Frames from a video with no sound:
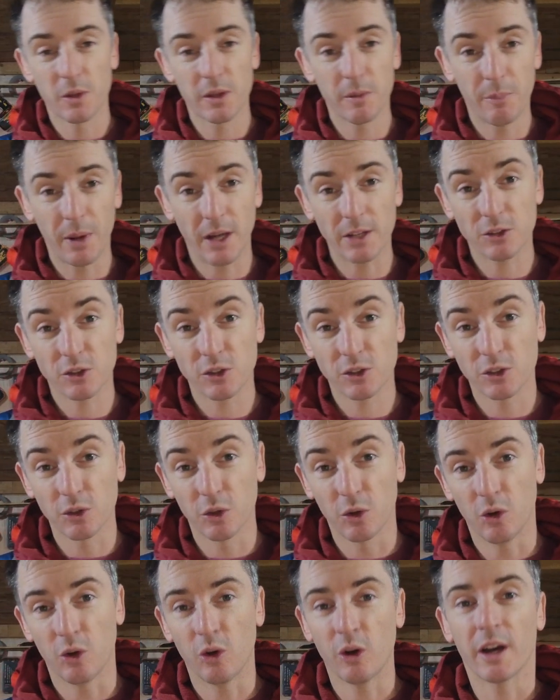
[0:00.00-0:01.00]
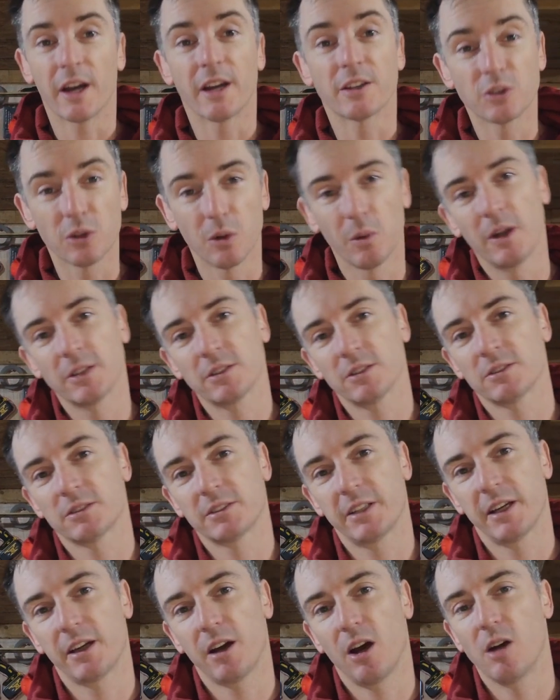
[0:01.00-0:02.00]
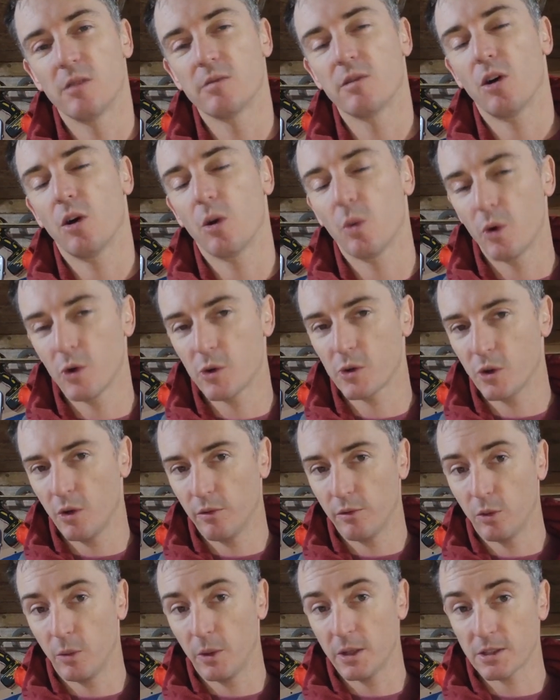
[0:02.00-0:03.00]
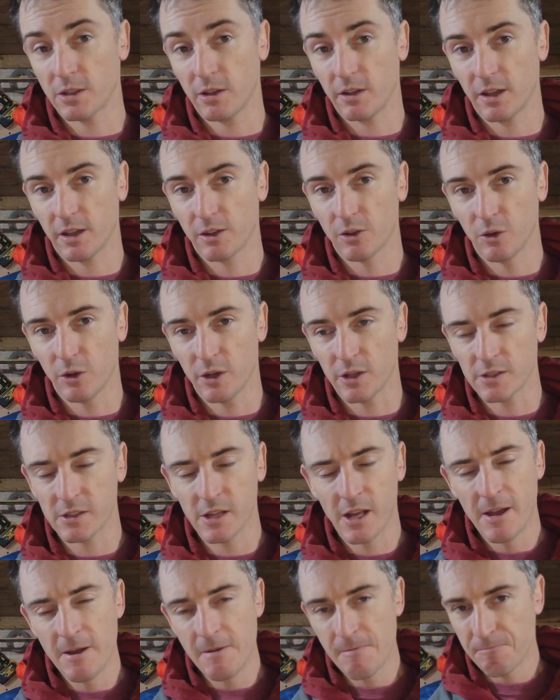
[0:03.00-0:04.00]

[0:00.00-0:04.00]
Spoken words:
with a petrol saw, it's always on tick over, or I've always got that noise.